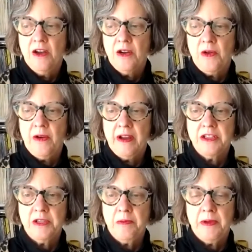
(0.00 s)
going
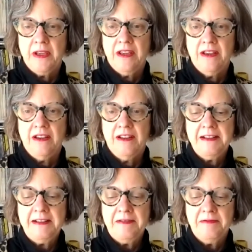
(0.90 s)
to be
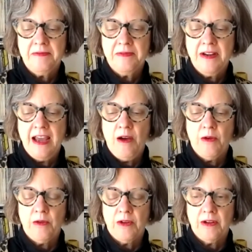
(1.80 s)

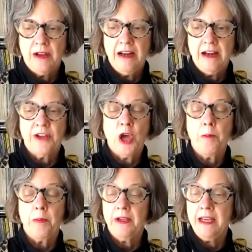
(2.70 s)
now kind of
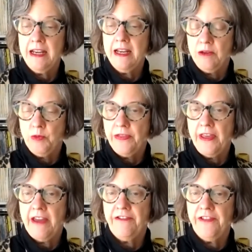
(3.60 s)
completed with
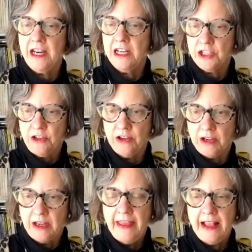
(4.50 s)
that finished look.
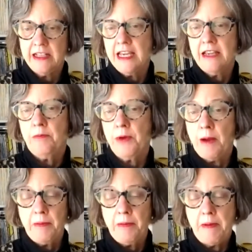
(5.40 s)
That'll take
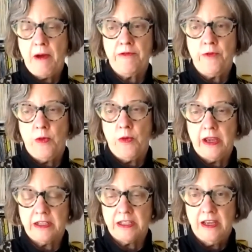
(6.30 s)
probably about 4
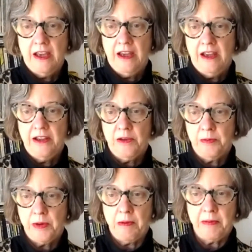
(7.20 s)
weeks. You'll
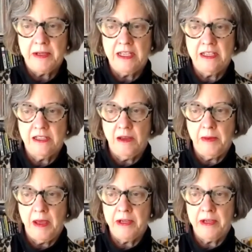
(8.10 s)
probably see some
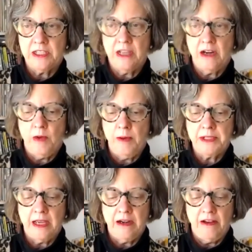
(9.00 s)
images on our
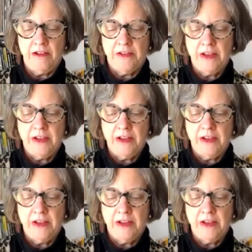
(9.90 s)
website of